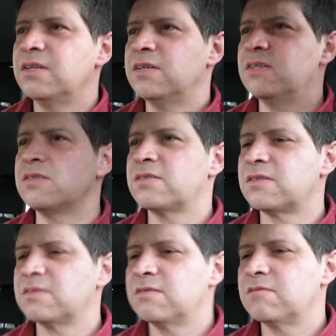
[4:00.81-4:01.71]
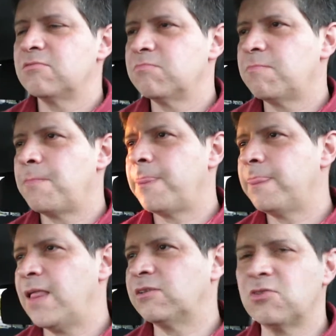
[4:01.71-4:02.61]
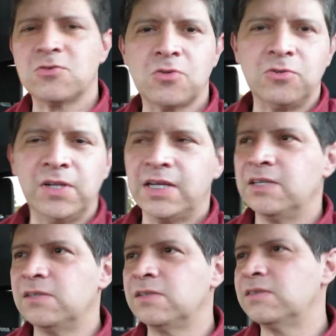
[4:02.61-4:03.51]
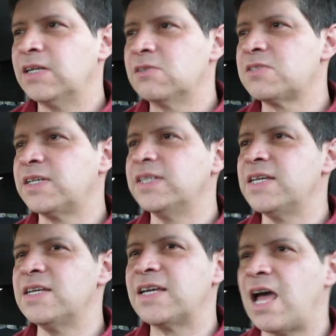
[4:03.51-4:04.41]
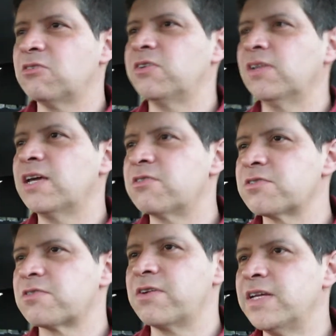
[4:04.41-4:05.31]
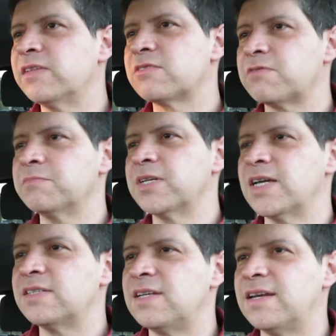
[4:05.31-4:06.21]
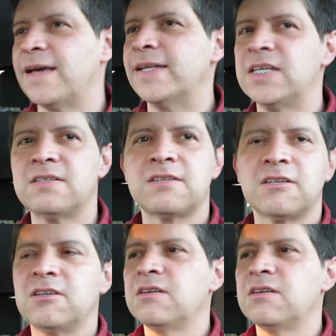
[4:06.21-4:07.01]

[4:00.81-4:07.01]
is like those old LCD calculator screens from the 1990s.